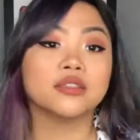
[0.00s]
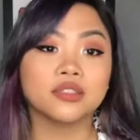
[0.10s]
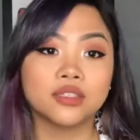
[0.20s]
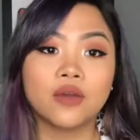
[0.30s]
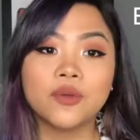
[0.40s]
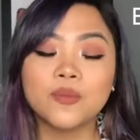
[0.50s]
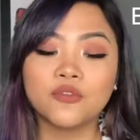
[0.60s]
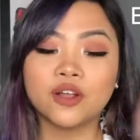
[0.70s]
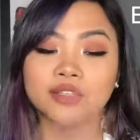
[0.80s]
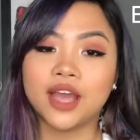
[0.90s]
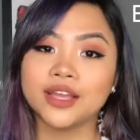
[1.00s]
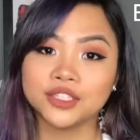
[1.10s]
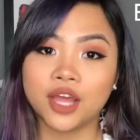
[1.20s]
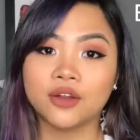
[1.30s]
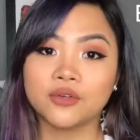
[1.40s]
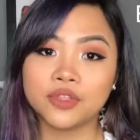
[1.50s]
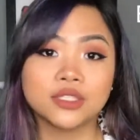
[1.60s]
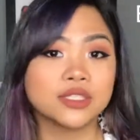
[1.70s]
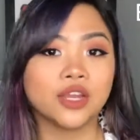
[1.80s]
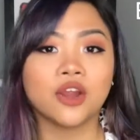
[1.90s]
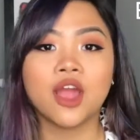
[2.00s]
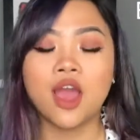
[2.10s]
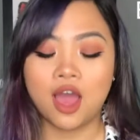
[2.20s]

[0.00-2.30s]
So now we move on to eyeshadow. This year